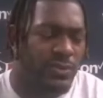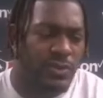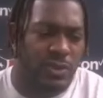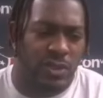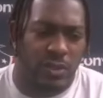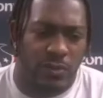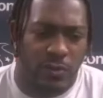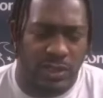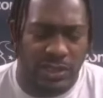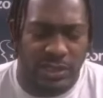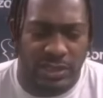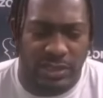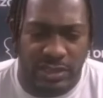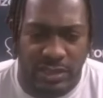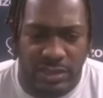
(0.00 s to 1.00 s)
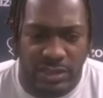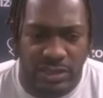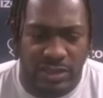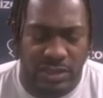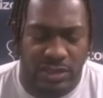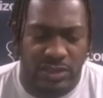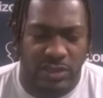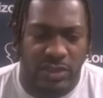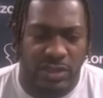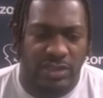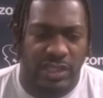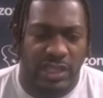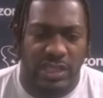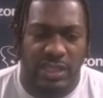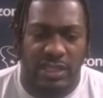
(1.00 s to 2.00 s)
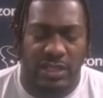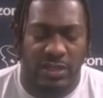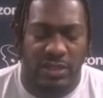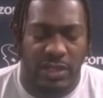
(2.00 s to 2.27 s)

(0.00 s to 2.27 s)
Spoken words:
You know, we just going to take it, you know,